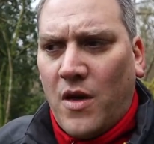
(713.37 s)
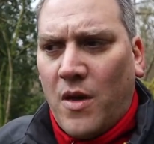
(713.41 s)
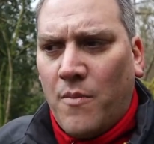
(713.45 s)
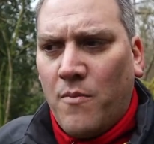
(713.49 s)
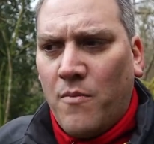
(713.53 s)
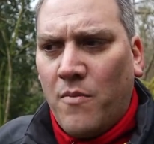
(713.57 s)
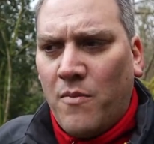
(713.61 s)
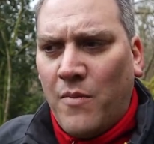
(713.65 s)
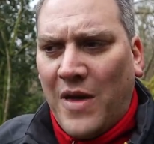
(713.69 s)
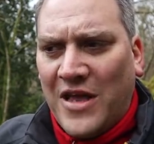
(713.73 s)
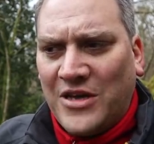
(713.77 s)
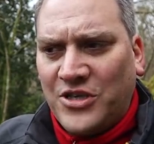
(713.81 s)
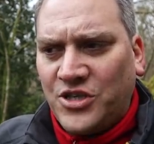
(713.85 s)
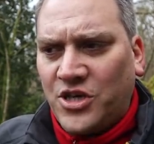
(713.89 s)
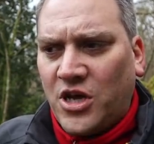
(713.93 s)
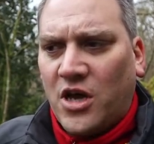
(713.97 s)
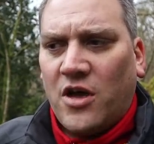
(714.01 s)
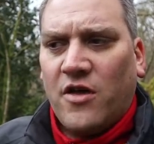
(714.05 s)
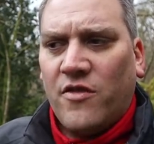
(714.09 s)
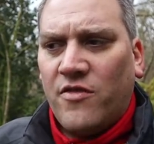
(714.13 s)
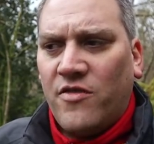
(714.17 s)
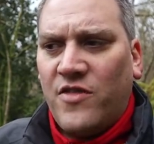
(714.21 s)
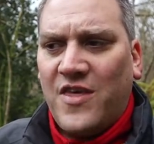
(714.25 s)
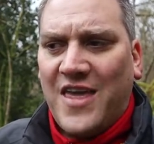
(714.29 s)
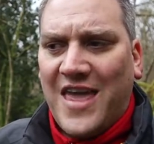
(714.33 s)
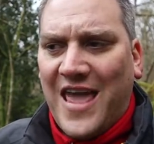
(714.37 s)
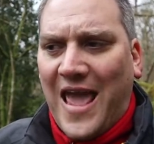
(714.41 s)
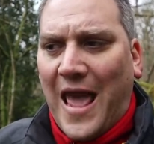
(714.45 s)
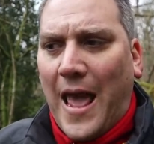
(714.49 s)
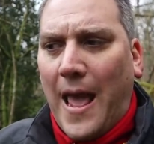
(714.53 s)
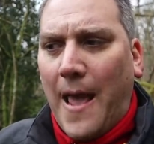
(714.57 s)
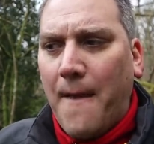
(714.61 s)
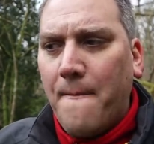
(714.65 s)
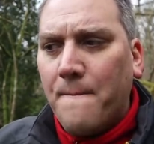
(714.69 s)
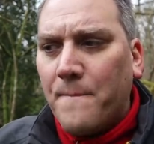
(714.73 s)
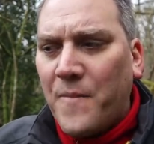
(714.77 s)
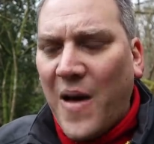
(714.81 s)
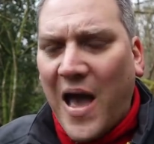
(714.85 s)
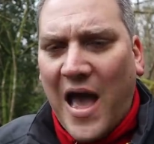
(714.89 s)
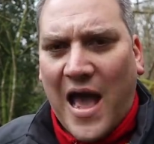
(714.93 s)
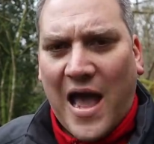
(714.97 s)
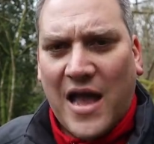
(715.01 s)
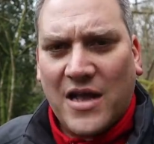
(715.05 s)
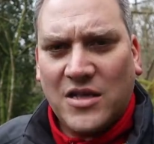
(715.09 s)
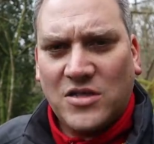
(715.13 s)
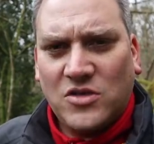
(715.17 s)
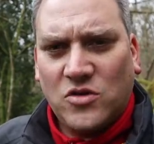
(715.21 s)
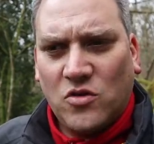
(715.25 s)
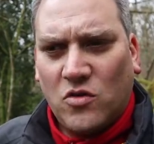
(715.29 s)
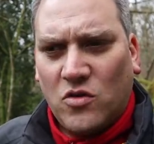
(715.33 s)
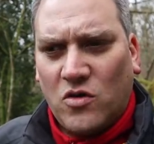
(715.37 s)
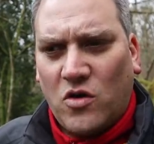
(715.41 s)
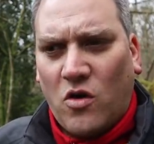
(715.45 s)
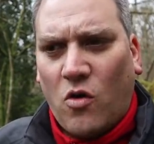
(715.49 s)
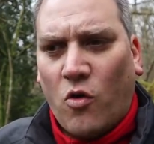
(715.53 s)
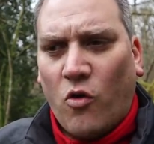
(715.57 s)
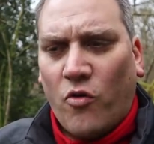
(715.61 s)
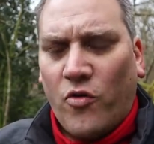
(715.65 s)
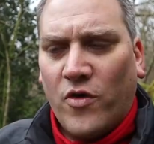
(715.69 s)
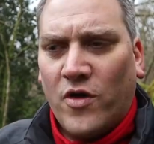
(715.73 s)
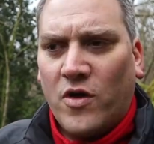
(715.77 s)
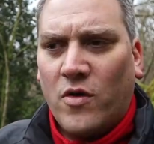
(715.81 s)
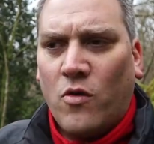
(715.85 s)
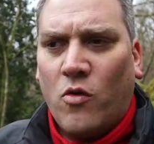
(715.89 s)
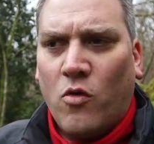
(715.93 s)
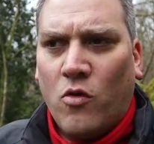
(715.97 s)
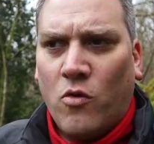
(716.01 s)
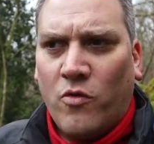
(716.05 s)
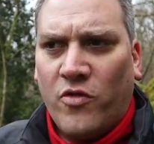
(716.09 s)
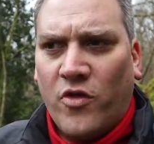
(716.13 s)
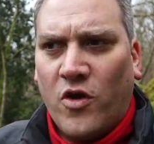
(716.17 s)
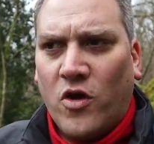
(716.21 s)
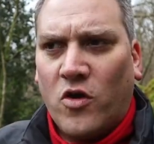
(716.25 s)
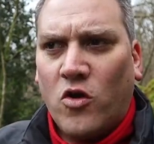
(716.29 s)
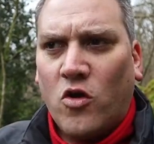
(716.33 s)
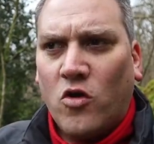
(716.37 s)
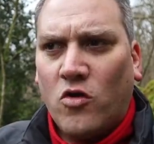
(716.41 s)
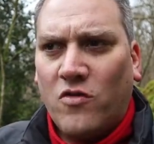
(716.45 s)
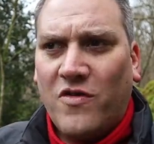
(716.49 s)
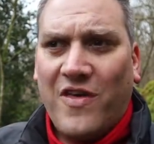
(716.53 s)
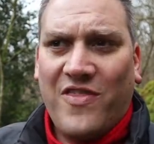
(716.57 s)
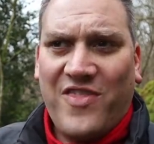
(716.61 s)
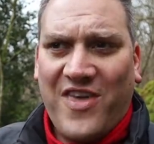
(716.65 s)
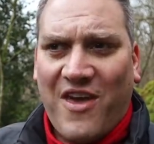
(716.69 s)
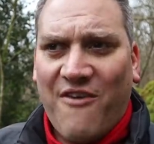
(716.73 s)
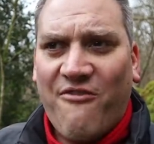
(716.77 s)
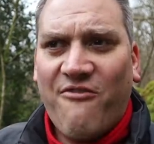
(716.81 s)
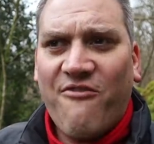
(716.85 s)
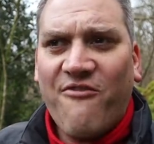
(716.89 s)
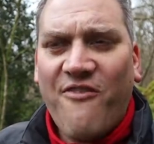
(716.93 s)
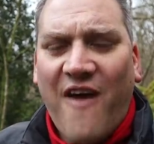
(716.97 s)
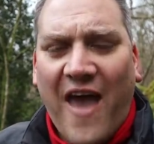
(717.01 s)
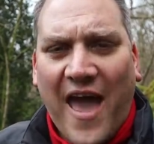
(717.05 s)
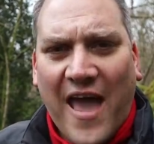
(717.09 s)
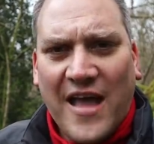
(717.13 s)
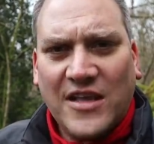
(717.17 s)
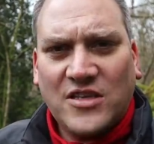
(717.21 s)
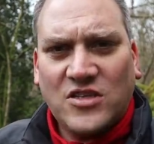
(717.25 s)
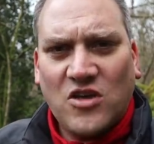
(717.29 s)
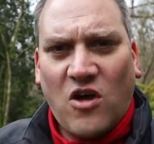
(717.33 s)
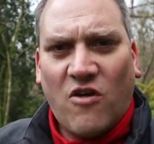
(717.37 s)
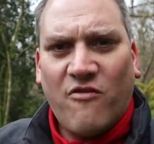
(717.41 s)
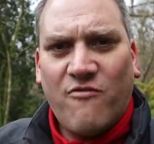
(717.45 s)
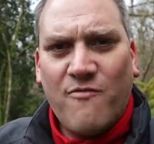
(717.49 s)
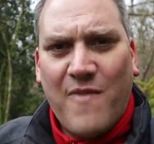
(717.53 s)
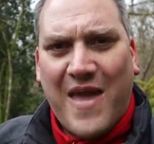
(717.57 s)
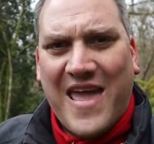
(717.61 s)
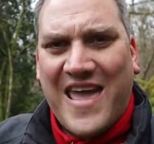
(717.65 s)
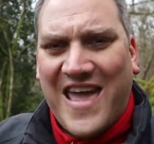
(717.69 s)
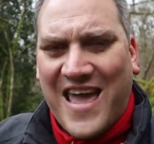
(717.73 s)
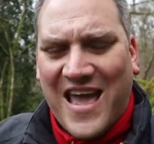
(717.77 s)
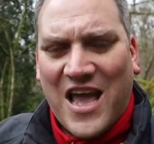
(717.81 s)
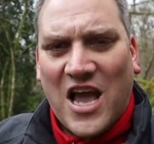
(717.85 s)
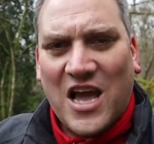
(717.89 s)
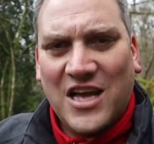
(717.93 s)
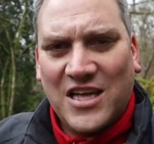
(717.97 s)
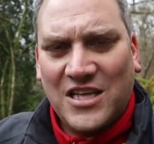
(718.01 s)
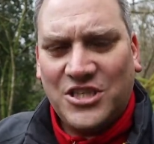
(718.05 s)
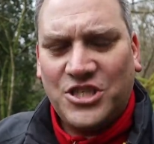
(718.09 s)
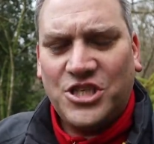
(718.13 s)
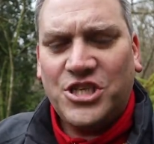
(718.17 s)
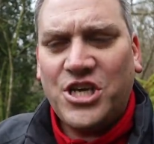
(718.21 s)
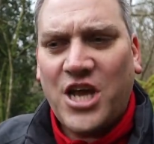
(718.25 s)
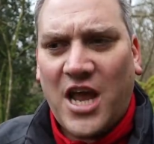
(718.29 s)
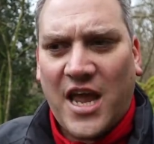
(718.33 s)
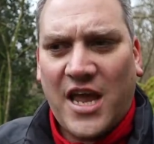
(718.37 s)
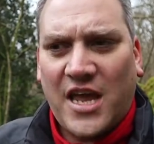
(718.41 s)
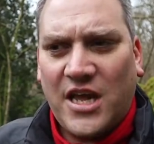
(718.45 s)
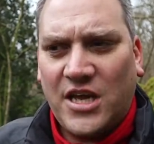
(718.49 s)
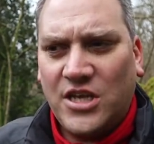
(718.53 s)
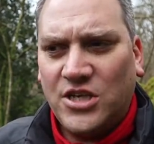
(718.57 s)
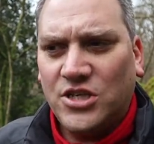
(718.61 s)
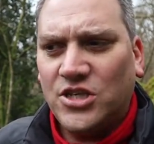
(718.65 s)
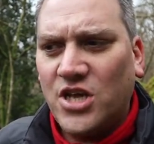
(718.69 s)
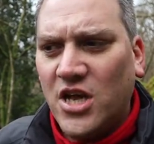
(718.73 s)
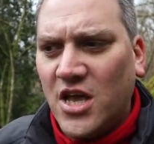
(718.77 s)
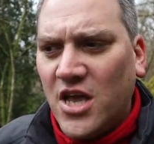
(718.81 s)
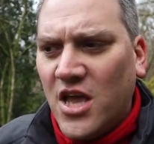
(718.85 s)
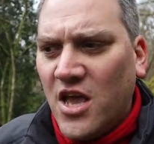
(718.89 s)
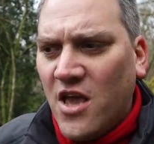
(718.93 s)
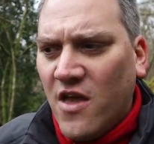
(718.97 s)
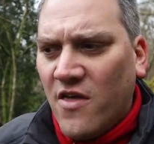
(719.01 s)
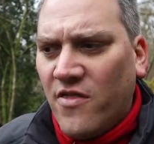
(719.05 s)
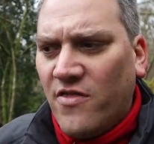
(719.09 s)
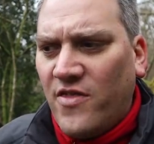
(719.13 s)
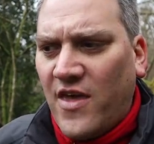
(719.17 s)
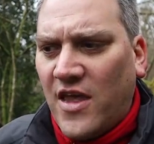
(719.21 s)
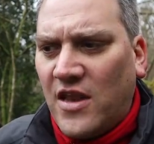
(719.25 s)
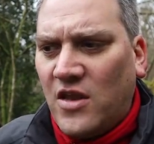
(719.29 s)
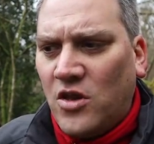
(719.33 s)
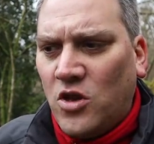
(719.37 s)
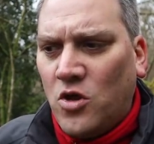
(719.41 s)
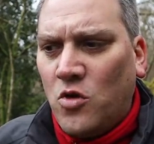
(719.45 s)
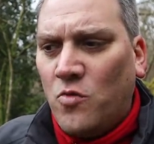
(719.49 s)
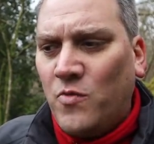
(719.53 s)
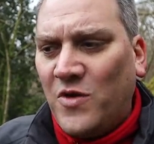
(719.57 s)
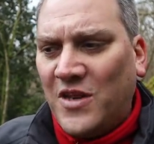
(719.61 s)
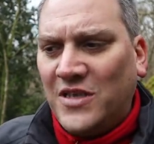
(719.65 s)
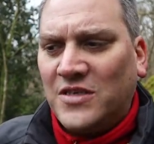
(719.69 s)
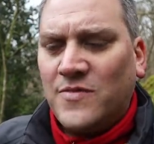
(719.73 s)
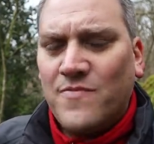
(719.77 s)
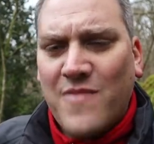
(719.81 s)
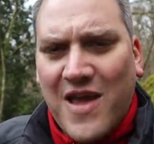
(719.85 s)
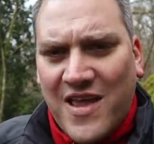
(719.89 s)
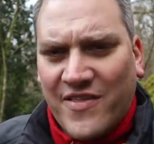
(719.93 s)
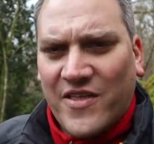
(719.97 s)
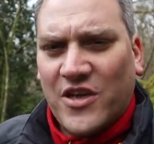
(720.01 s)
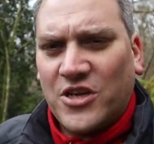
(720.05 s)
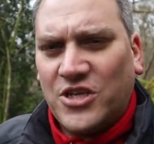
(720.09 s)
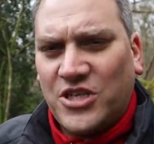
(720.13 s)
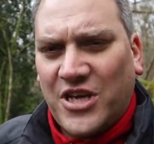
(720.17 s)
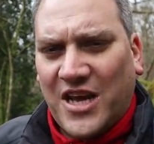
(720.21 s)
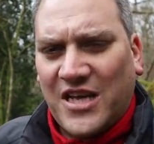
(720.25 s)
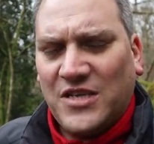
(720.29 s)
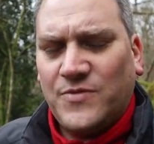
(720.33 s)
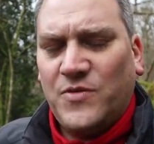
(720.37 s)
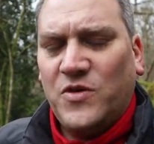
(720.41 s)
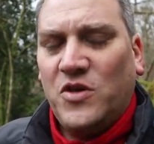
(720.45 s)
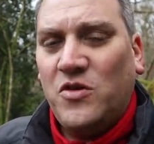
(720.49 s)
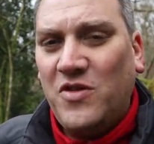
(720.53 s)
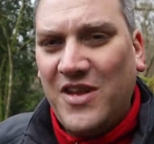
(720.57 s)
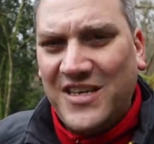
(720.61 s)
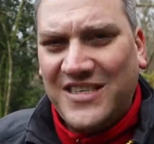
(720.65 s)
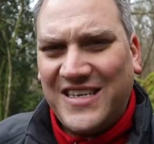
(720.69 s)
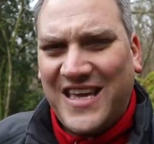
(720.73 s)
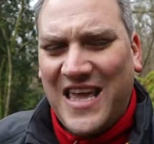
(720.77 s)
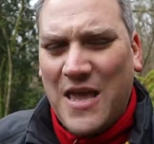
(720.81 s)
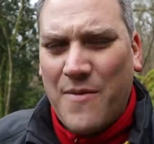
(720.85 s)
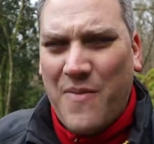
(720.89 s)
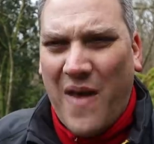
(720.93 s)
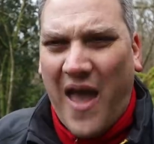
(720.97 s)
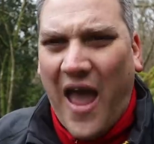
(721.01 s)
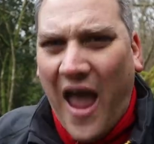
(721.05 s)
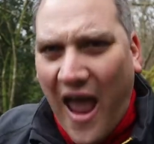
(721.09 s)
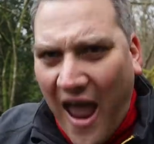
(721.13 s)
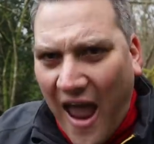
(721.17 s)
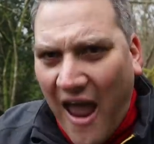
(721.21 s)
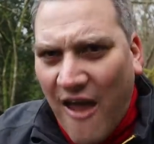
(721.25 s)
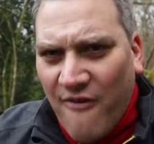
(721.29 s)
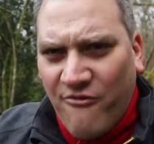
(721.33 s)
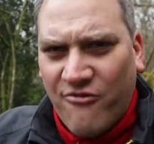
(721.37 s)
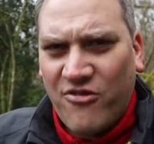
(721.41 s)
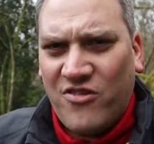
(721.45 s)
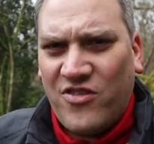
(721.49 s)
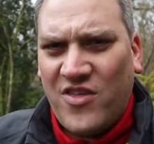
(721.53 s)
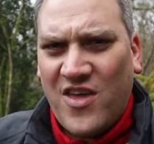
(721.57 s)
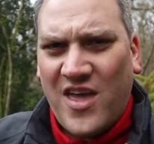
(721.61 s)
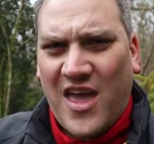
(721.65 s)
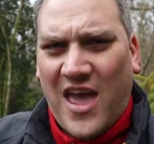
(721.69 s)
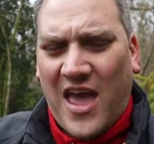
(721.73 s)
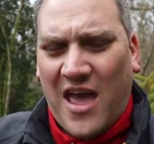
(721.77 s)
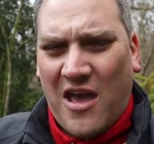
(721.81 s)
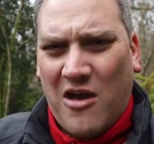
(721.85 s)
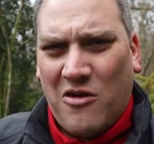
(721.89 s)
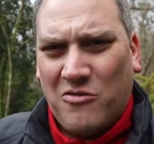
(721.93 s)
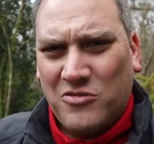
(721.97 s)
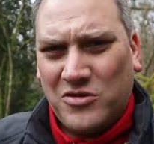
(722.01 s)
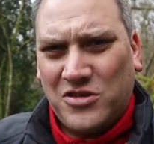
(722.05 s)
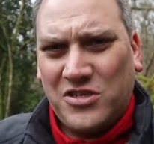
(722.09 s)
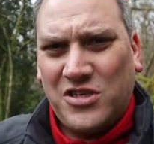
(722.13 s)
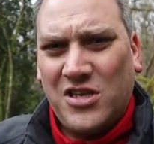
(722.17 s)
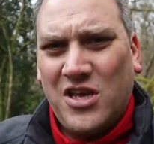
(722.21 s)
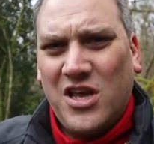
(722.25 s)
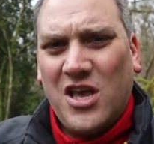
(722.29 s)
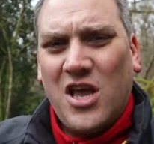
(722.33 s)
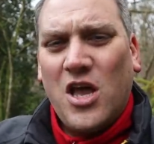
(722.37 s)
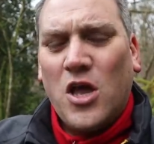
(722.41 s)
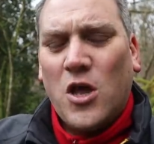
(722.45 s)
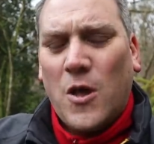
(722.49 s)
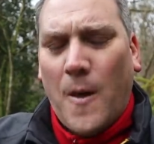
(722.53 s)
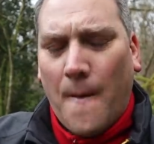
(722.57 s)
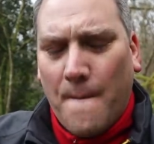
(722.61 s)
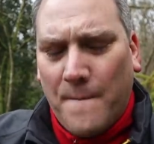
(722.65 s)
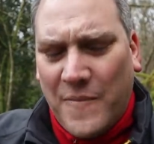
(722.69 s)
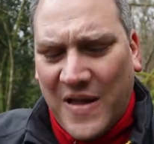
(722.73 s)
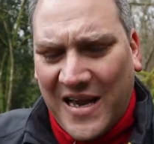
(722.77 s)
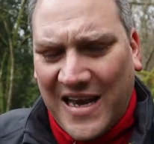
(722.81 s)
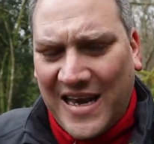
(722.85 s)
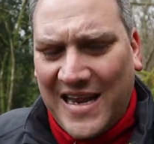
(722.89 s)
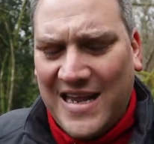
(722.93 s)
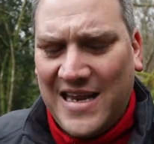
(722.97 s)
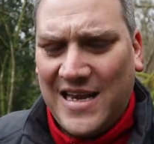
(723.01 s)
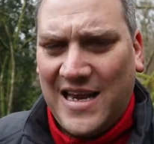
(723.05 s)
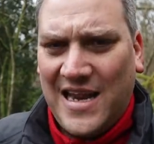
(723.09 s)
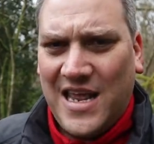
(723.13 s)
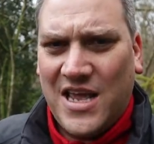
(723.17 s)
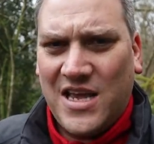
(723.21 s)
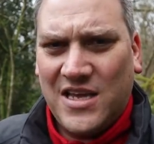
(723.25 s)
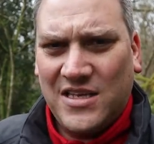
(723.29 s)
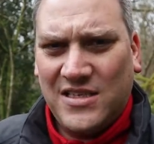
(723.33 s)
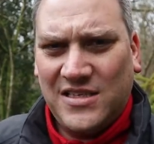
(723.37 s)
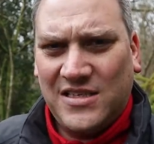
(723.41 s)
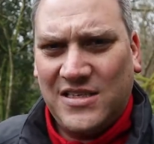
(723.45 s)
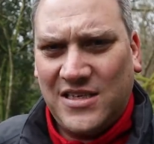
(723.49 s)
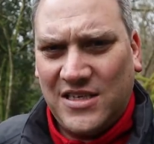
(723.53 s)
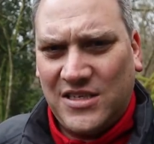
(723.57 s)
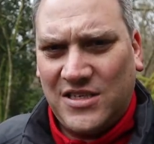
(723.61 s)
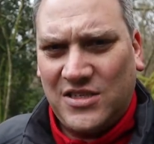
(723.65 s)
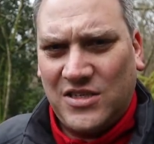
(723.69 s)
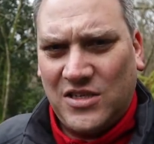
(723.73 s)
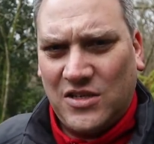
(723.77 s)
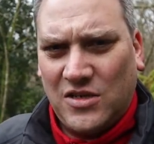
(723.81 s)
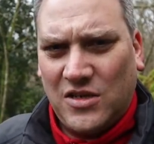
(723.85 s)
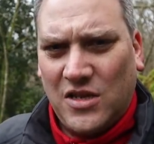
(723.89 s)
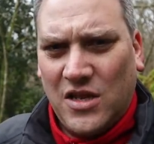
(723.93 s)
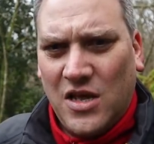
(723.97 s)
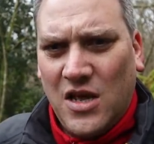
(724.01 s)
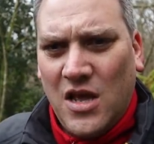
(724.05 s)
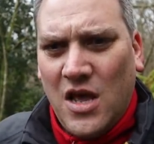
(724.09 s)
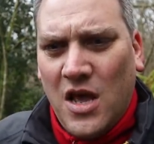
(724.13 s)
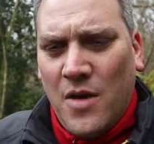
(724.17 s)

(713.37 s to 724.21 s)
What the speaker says: measure the impact or the effect of making a change, then you need to make that change, but you to keep everything else completely consistent.